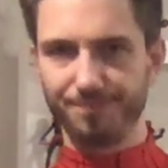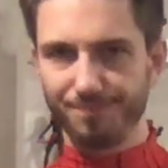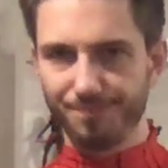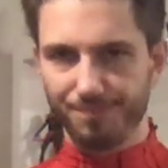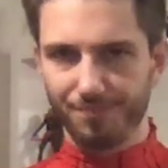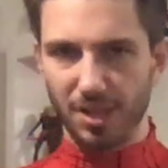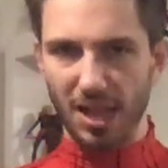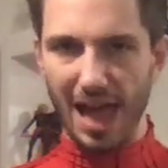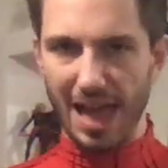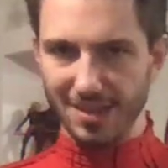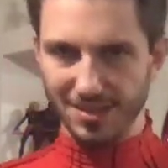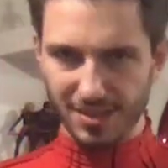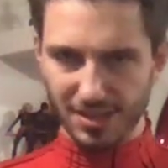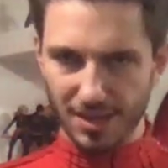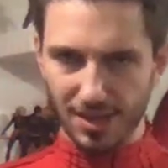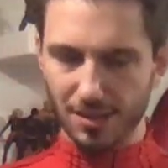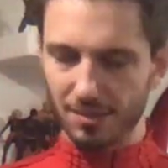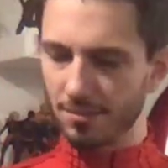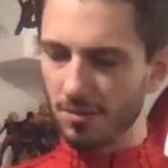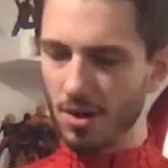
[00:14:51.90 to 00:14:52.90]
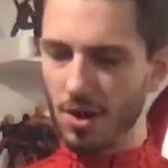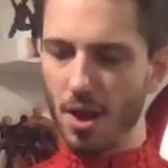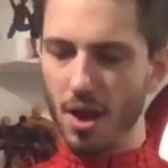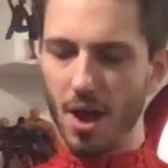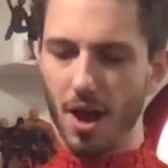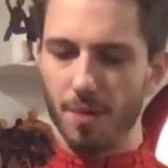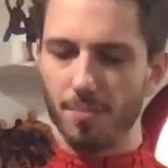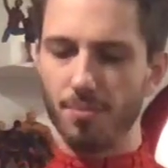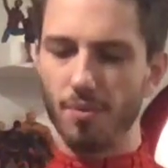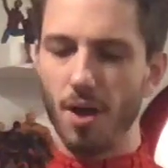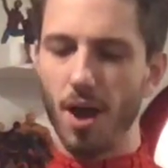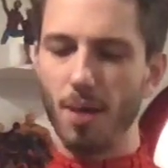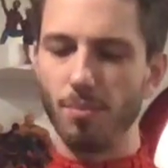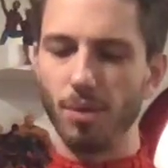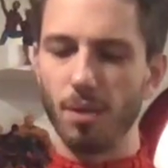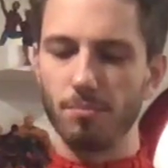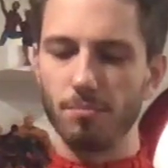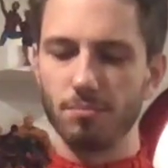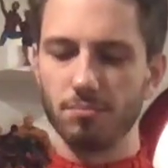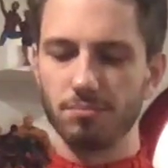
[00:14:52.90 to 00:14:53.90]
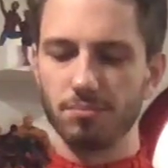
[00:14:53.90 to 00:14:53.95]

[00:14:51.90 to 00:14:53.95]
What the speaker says: Plastic, not a problem.